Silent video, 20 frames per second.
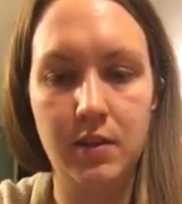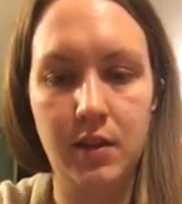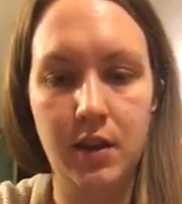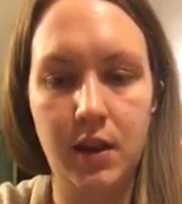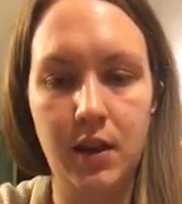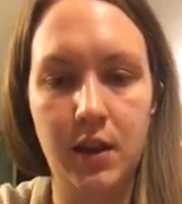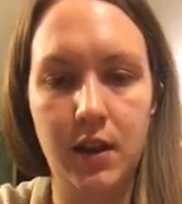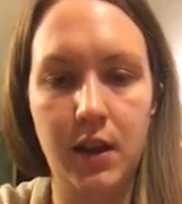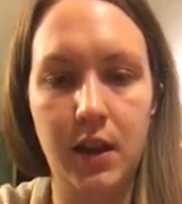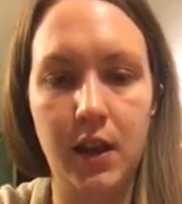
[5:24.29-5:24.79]

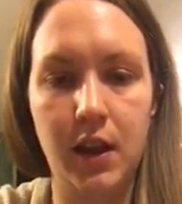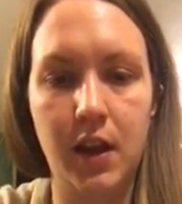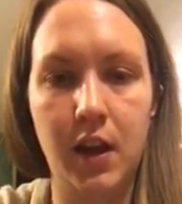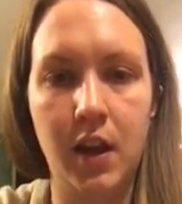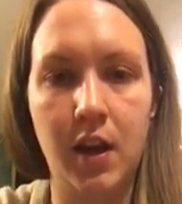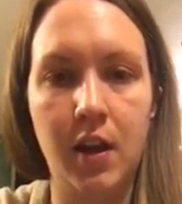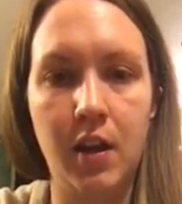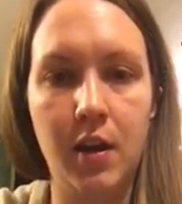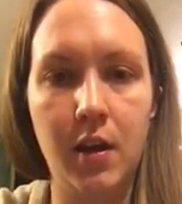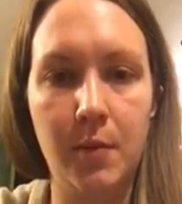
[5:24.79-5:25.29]
Kind of get it
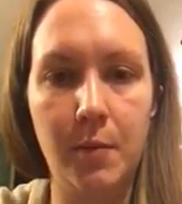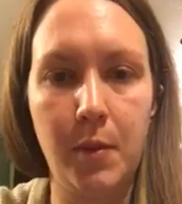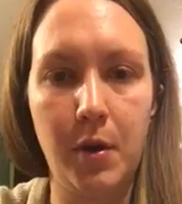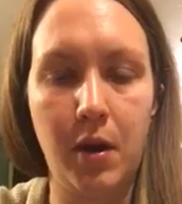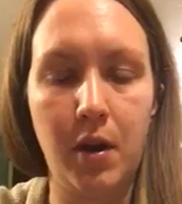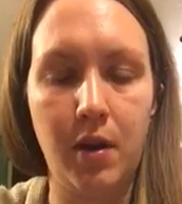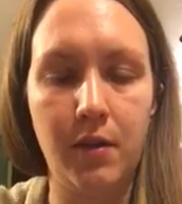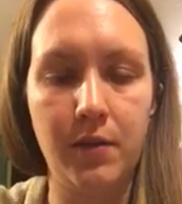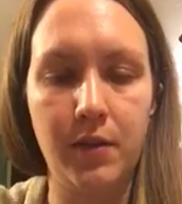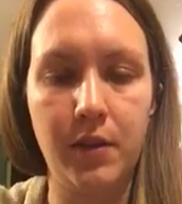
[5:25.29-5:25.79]
up
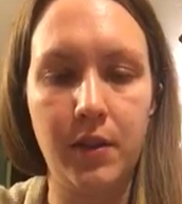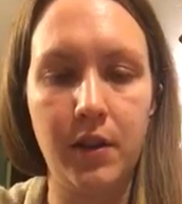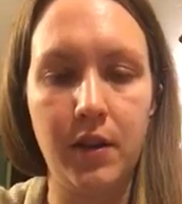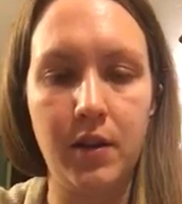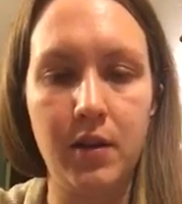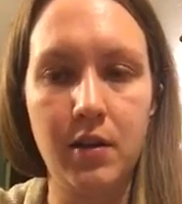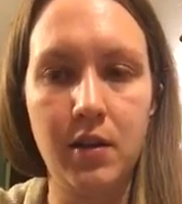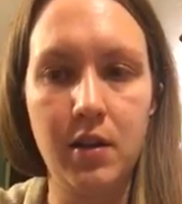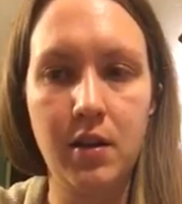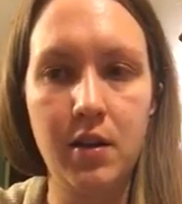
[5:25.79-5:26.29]
off of
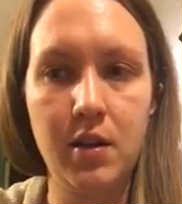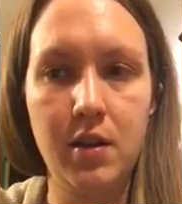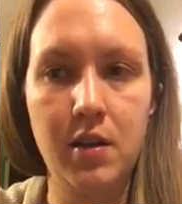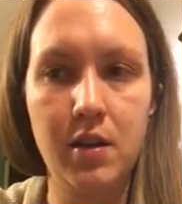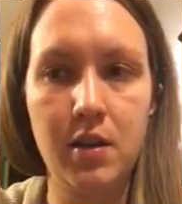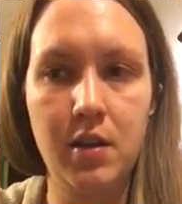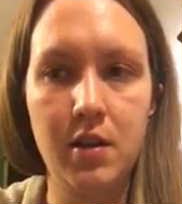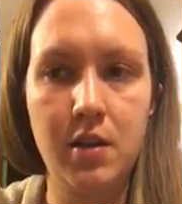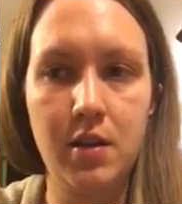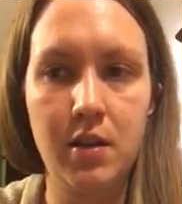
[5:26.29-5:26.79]
there.
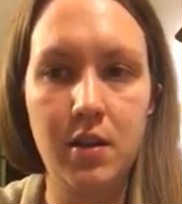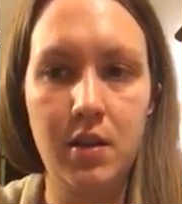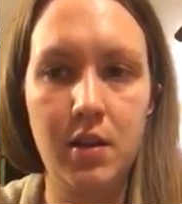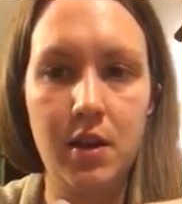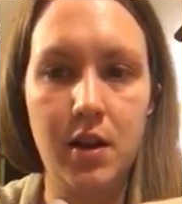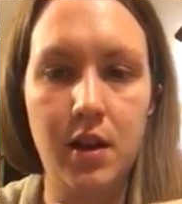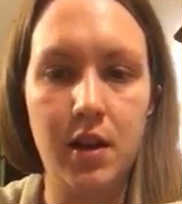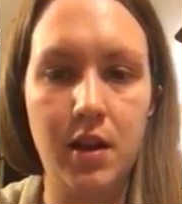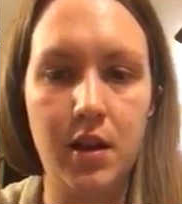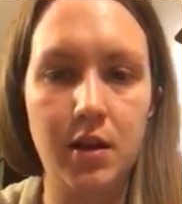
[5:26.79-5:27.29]

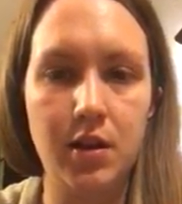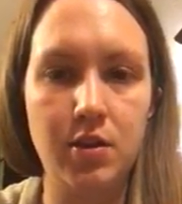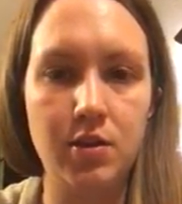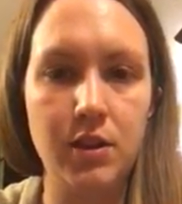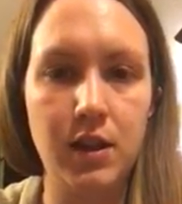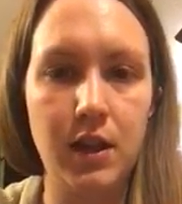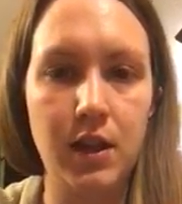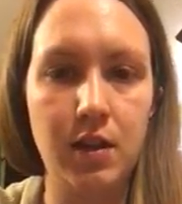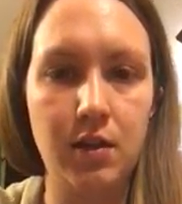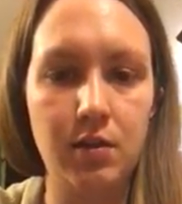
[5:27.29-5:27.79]
And you
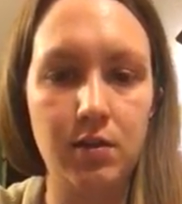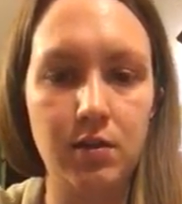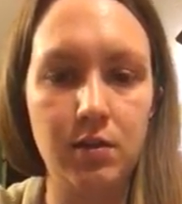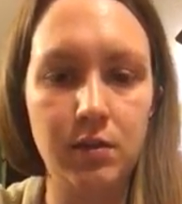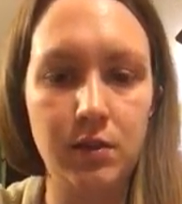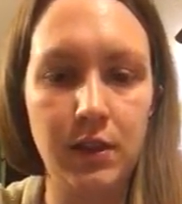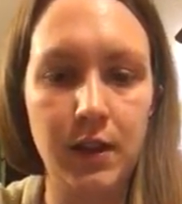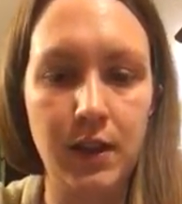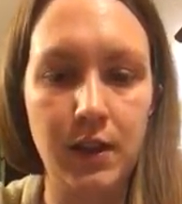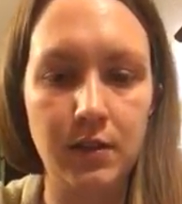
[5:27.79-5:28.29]
take your little
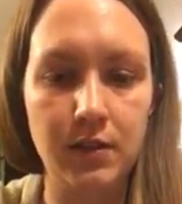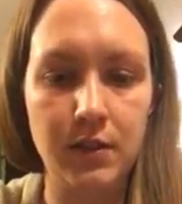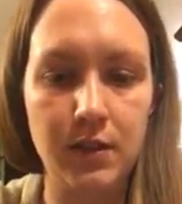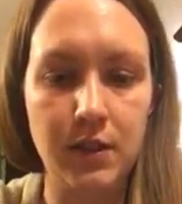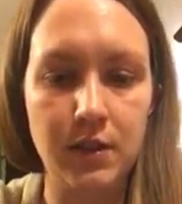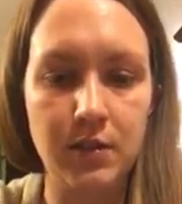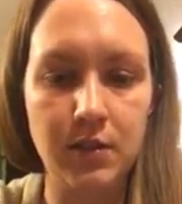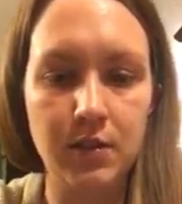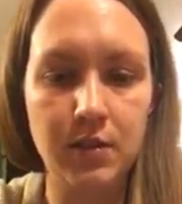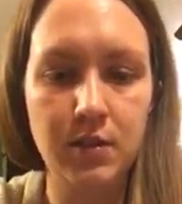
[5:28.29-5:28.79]
nail
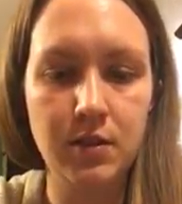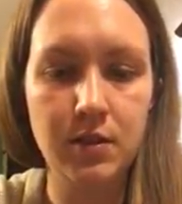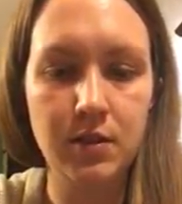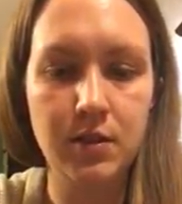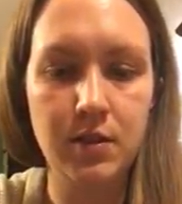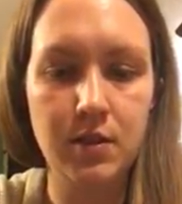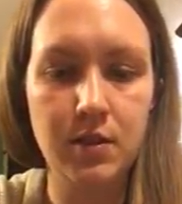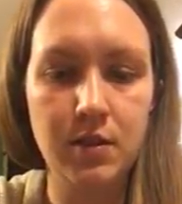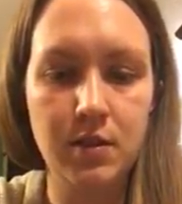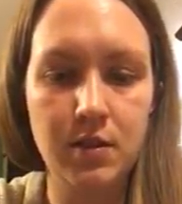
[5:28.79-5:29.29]
scissors.
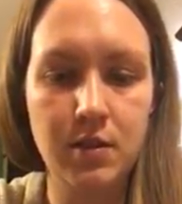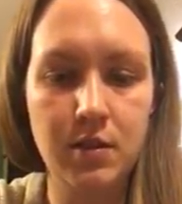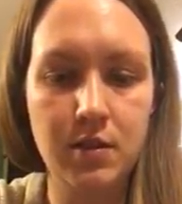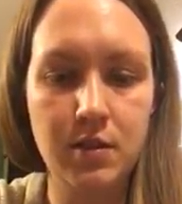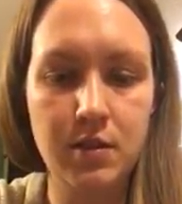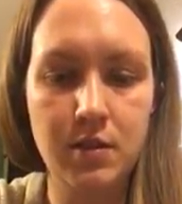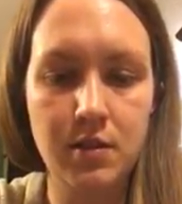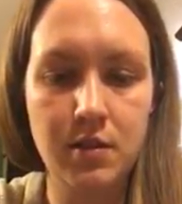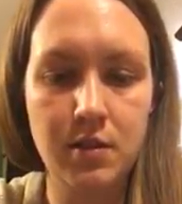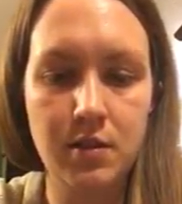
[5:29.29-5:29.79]

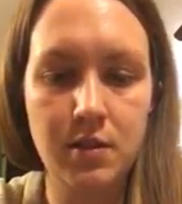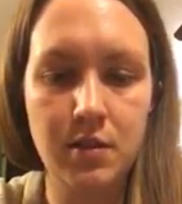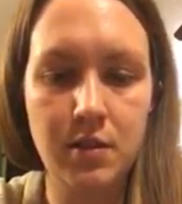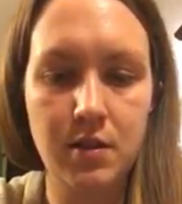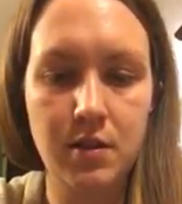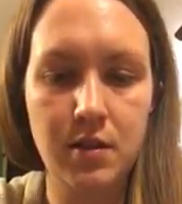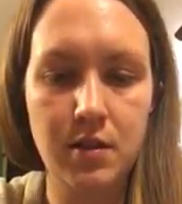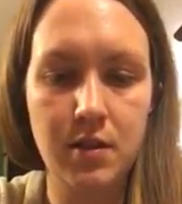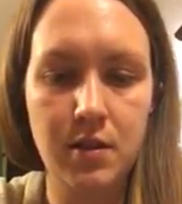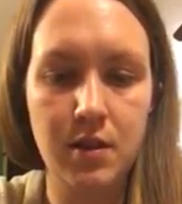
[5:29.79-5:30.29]

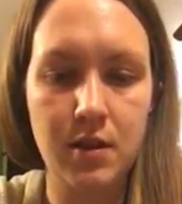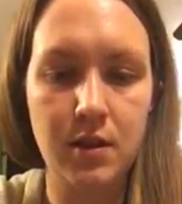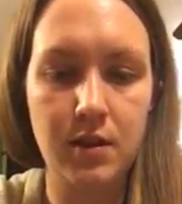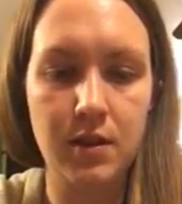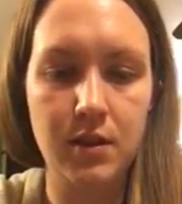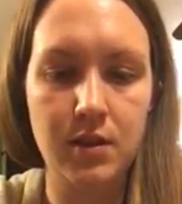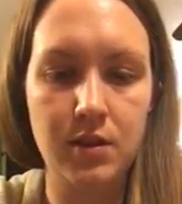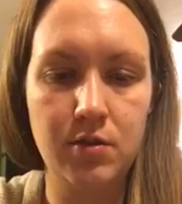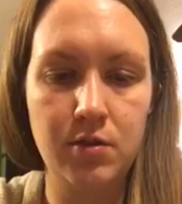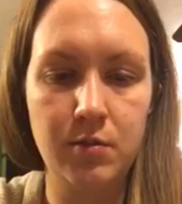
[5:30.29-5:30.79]

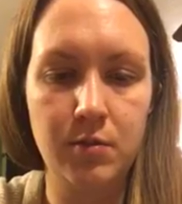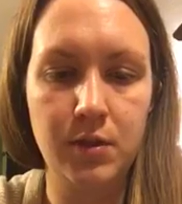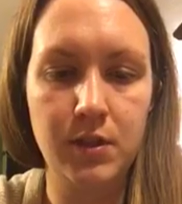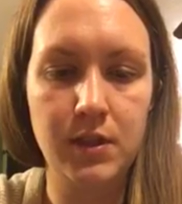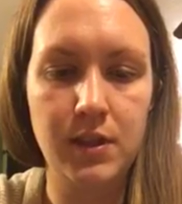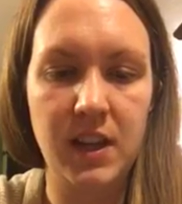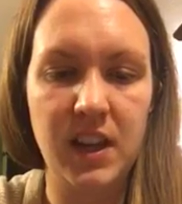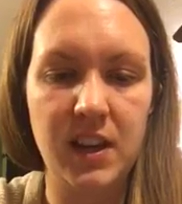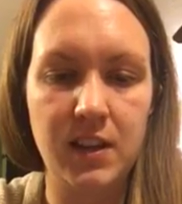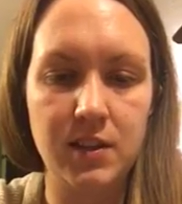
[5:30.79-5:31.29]
This normally
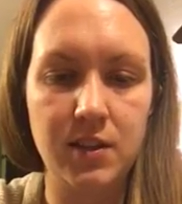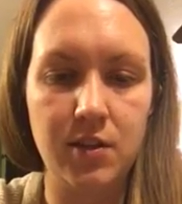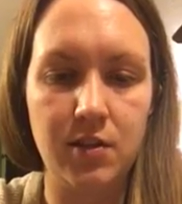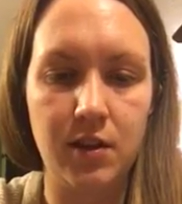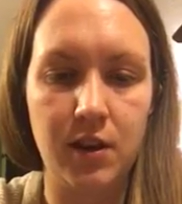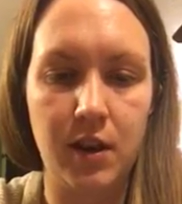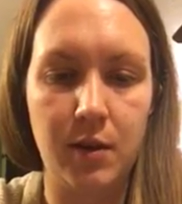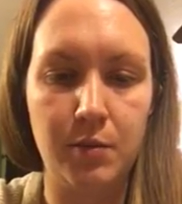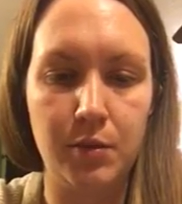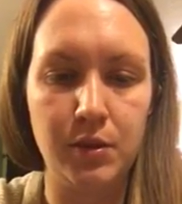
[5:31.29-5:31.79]
takes you
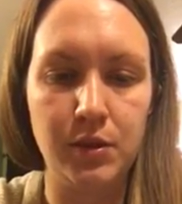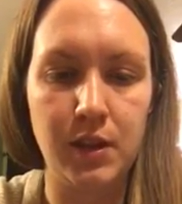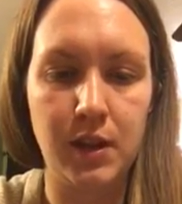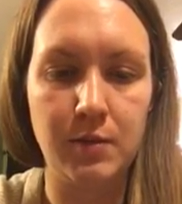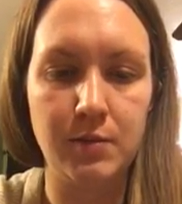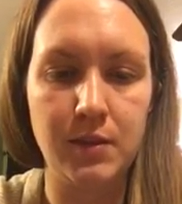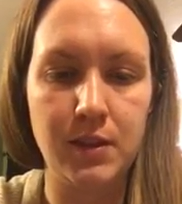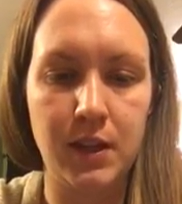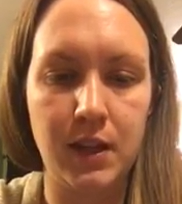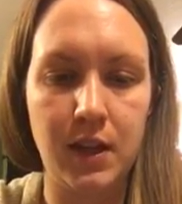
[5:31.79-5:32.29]
a couple
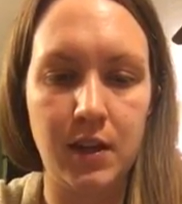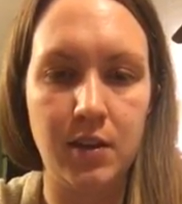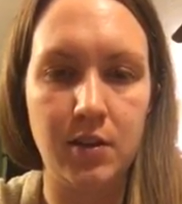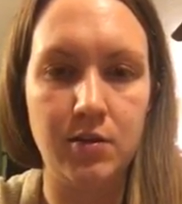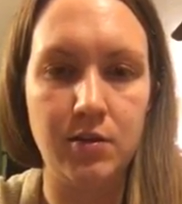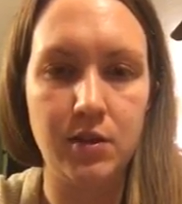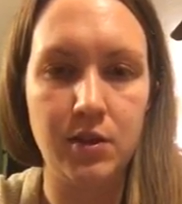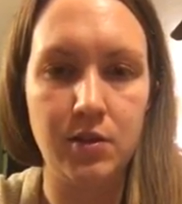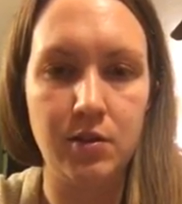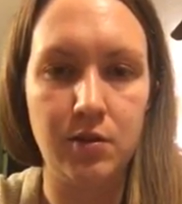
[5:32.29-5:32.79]
times to get
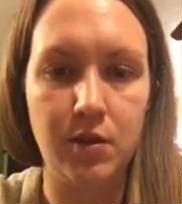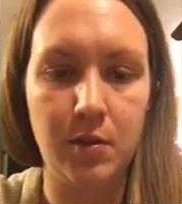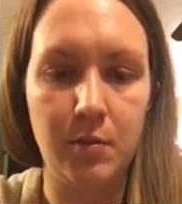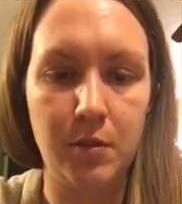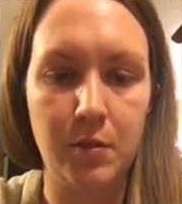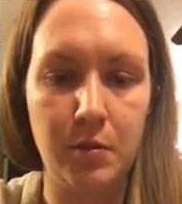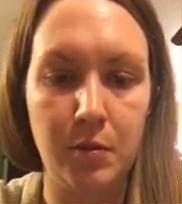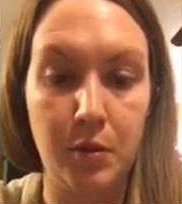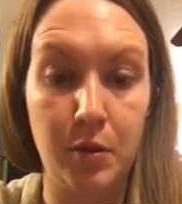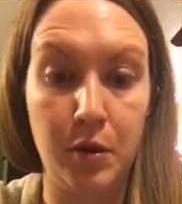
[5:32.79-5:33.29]
used to. I'm
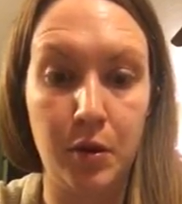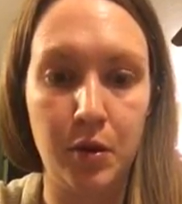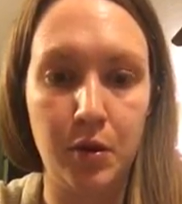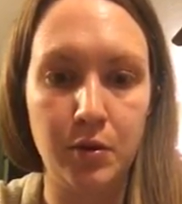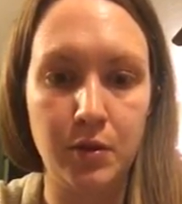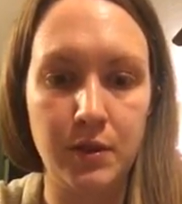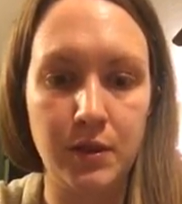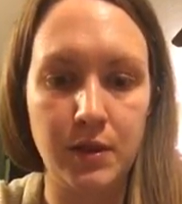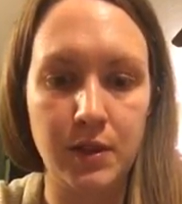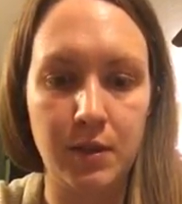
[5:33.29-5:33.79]
a pro
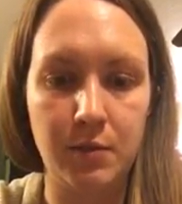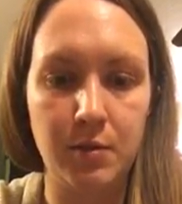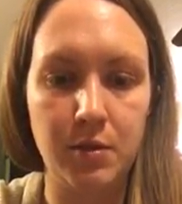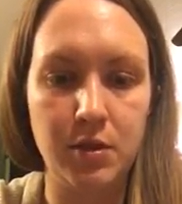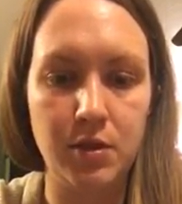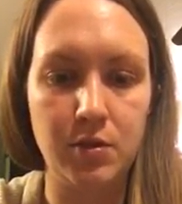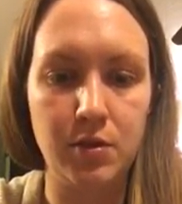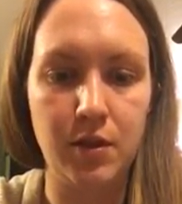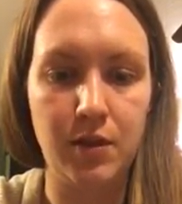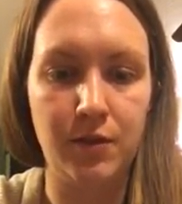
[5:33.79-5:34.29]
since I've been
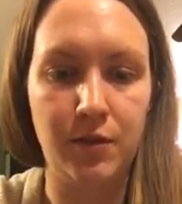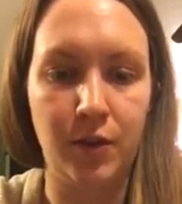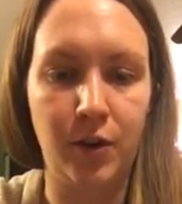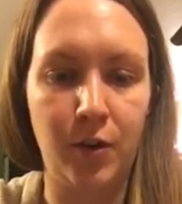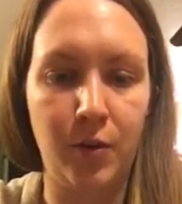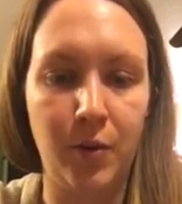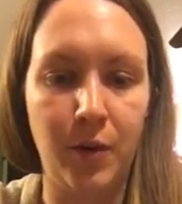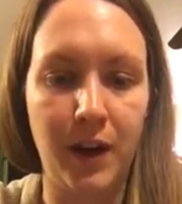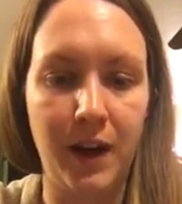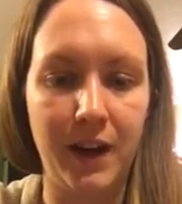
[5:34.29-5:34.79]
doing it for a
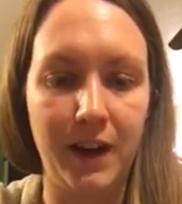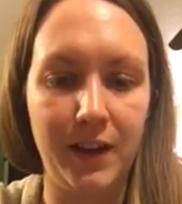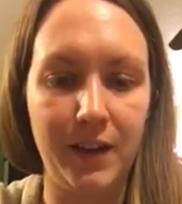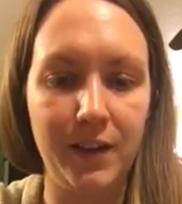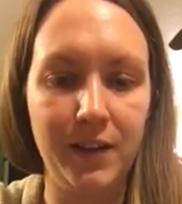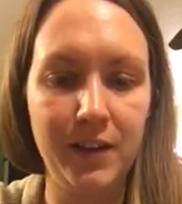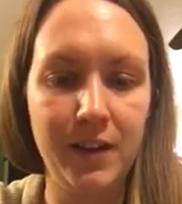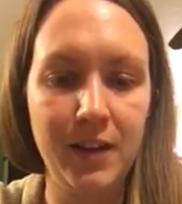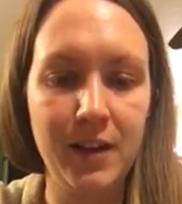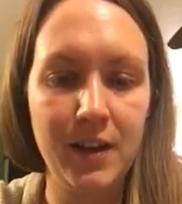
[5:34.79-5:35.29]
while.